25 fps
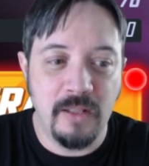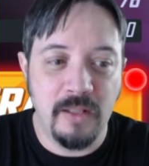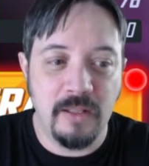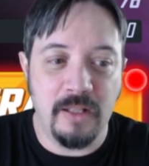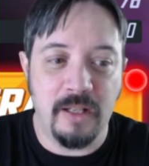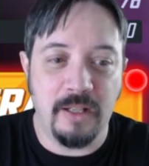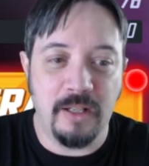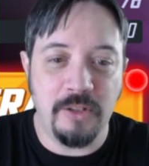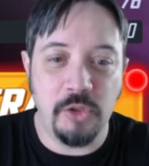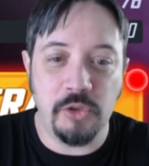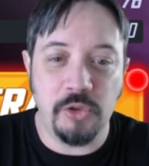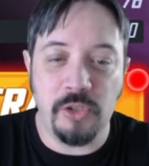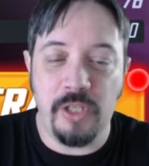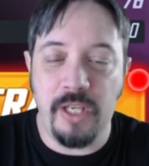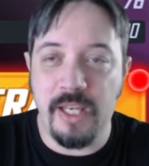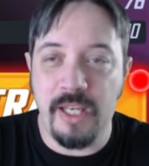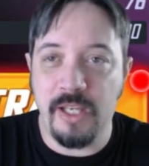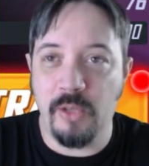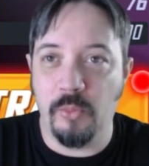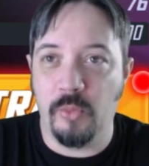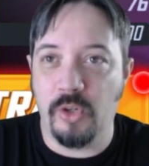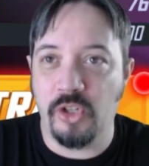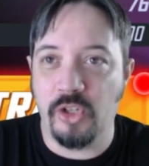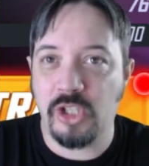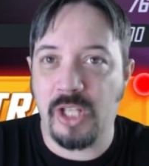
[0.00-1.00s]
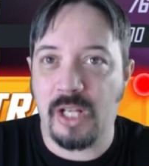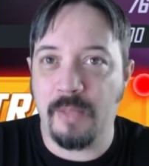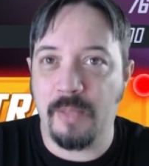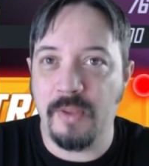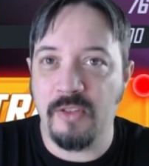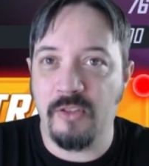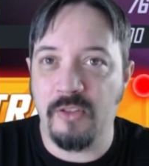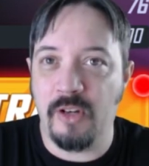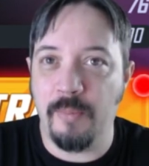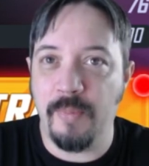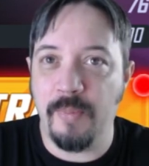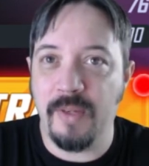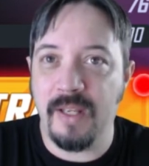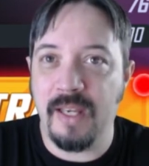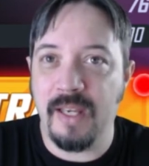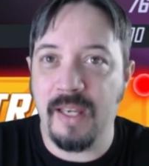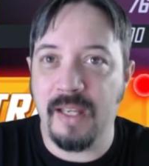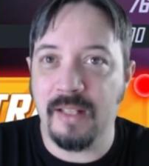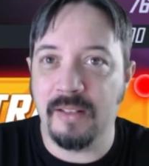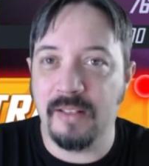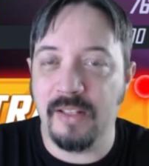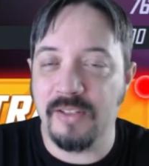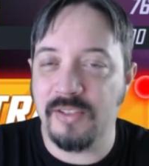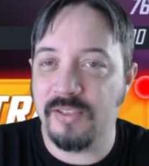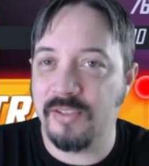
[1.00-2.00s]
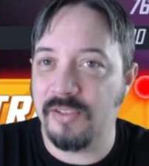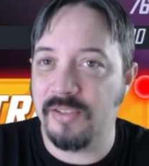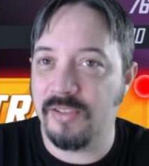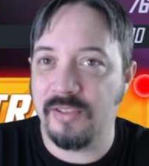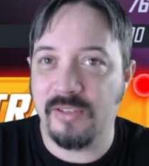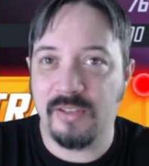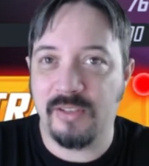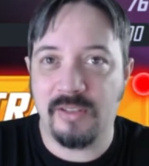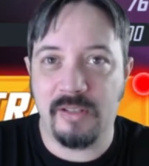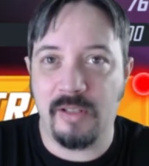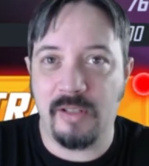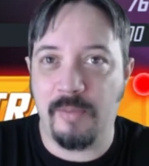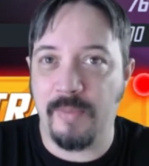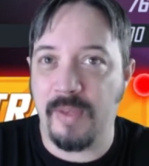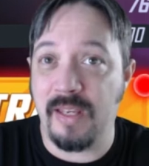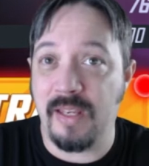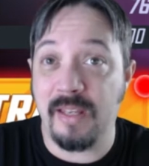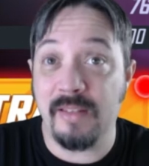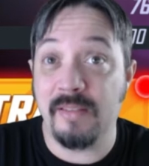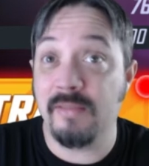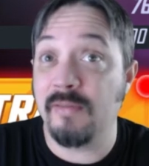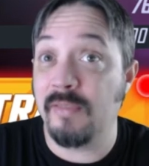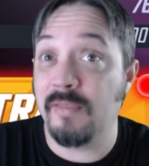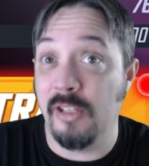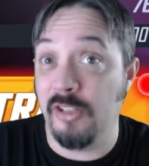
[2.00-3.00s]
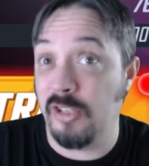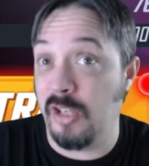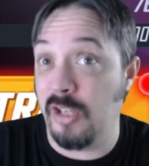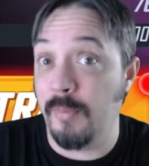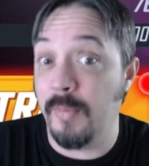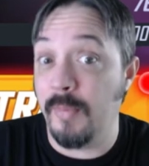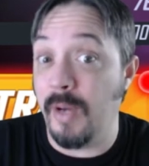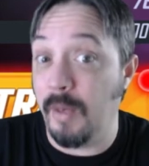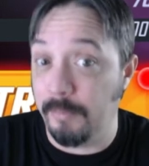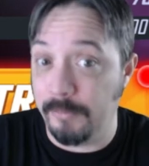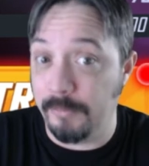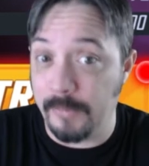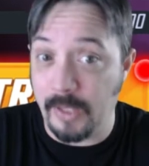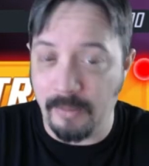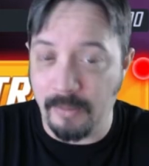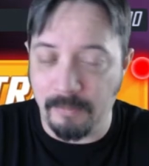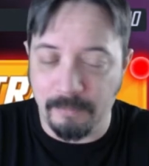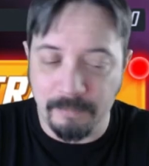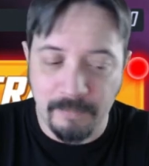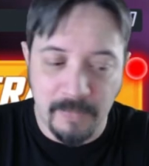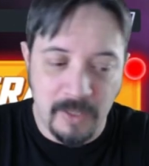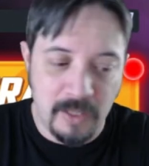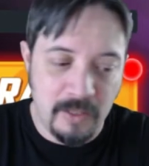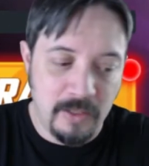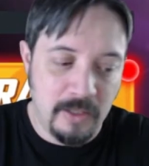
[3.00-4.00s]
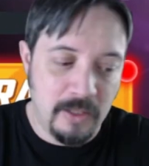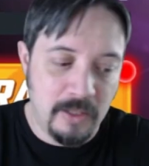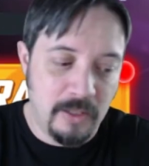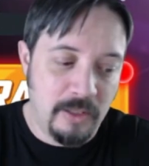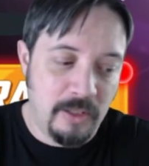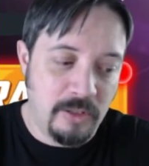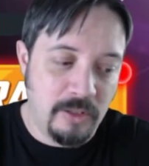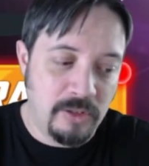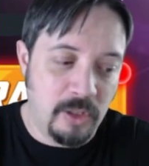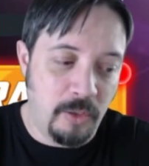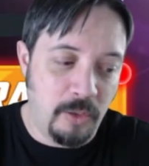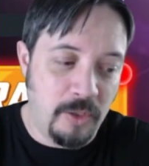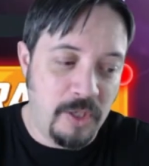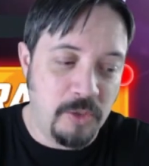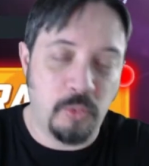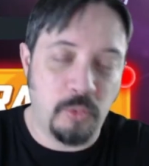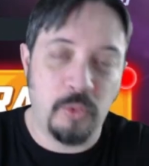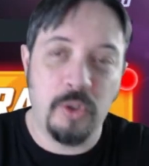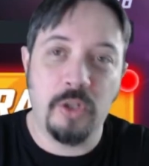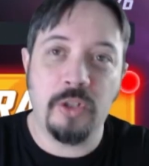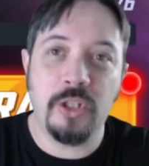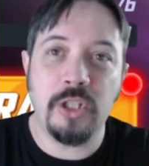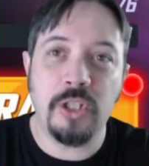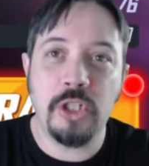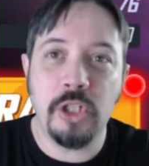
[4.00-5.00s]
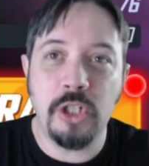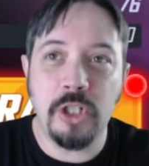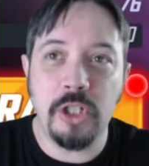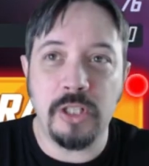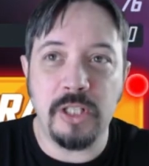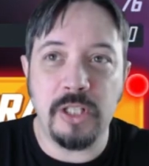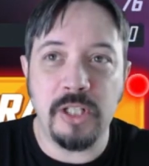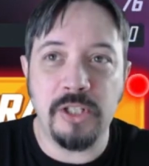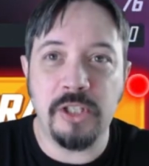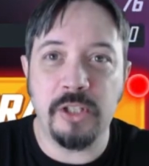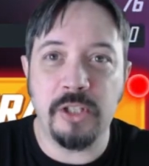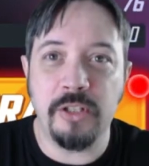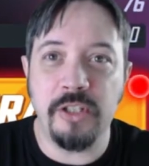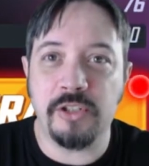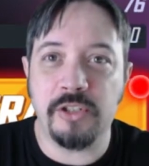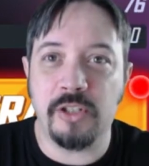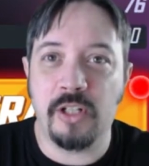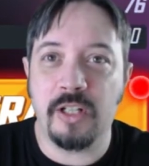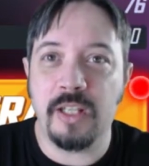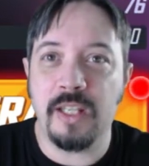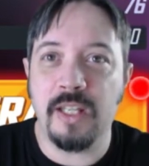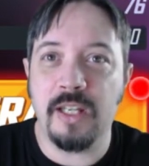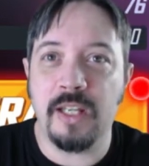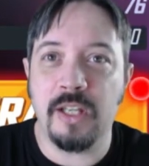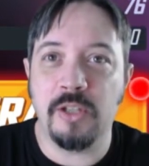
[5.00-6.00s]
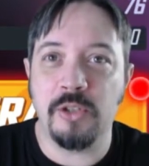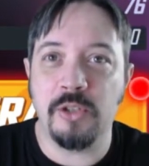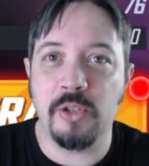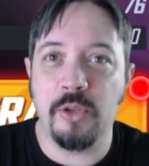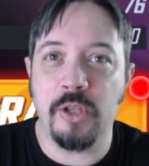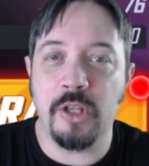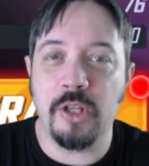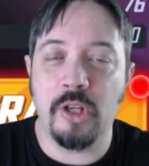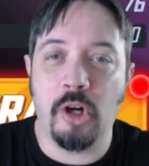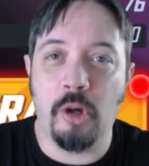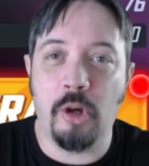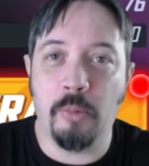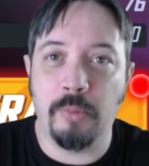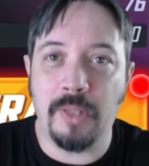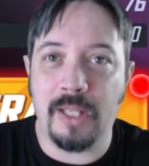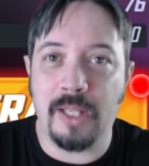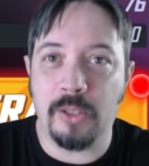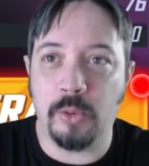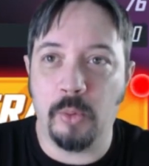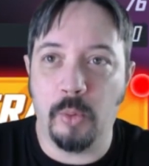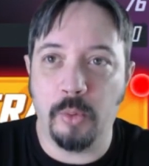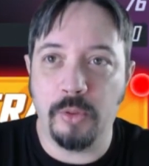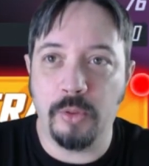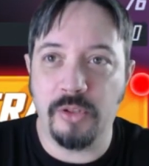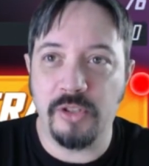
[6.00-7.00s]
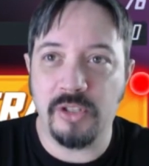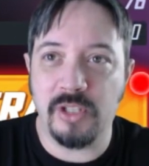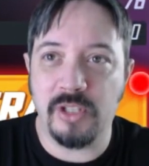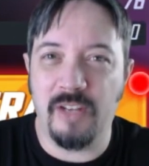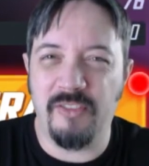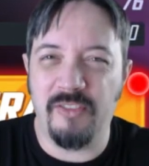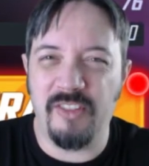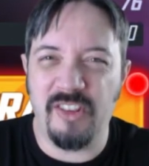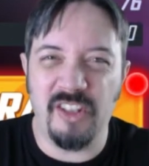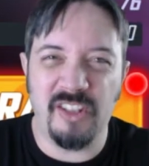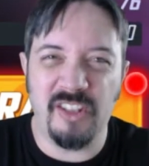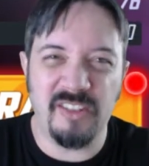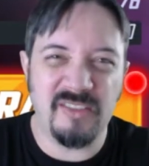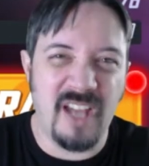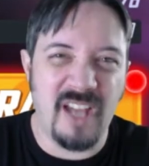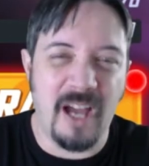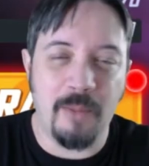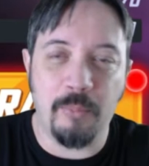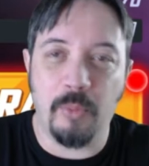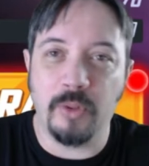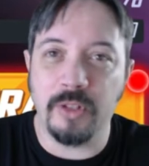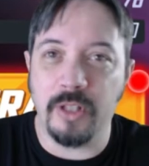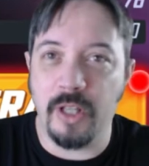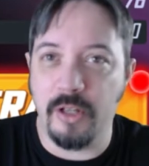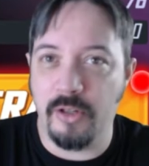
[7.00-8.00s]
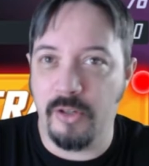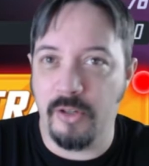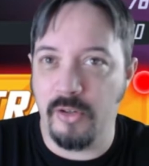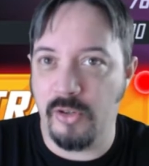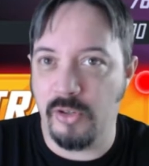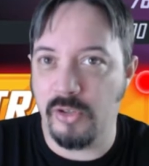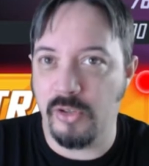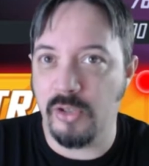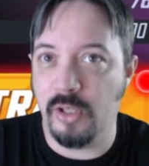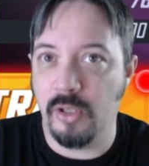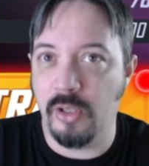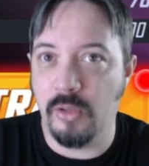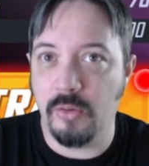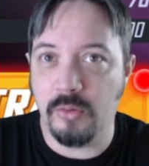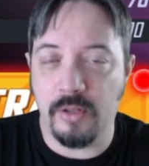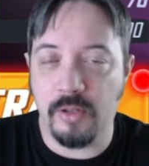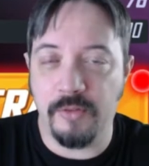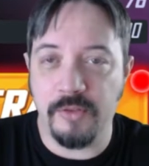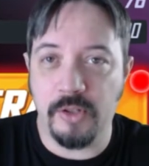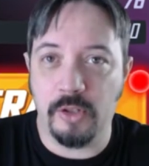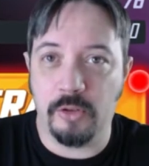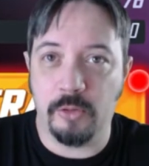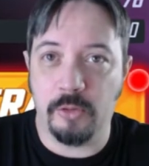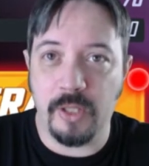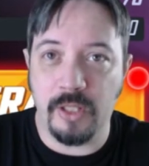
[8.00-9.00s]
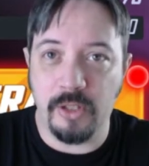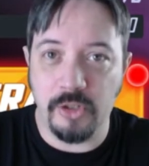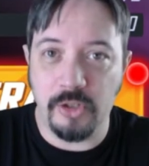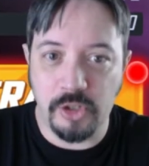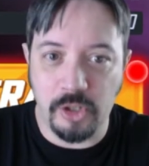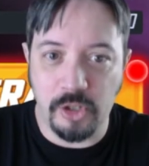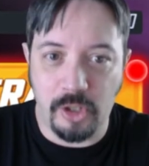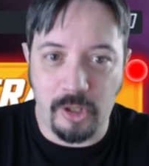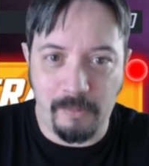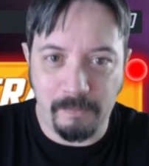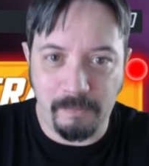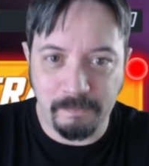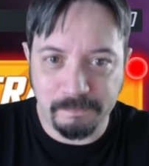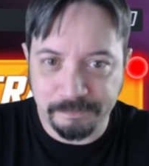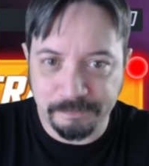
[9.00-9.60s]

Usually he can one-shot him at the very beginning unless something has come up, right? So he's really good until you start getting into the all-black order stuff in the top 100 or so of your Arena shard.